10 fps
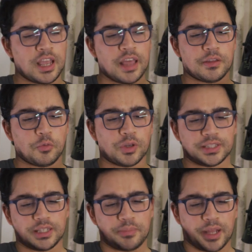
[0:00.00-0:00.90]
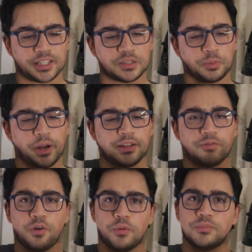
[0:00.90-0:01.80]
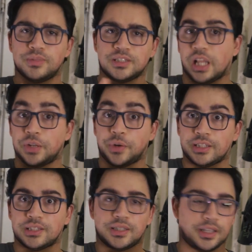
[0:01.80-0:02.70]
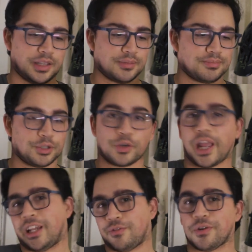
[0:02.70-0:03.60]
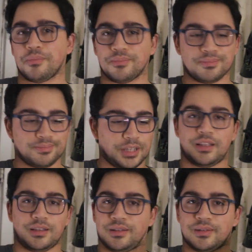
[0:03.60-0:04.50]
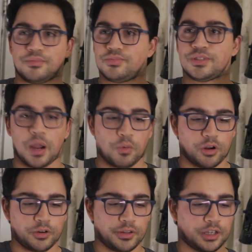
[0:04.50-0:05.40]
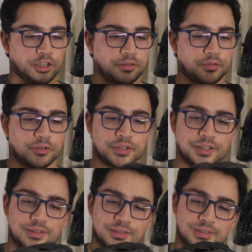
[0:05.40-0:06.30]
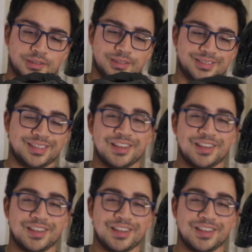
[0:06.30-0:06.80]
And then once the impact is spread, the foam decelerates the, your head from the sidewalk or the curb or the,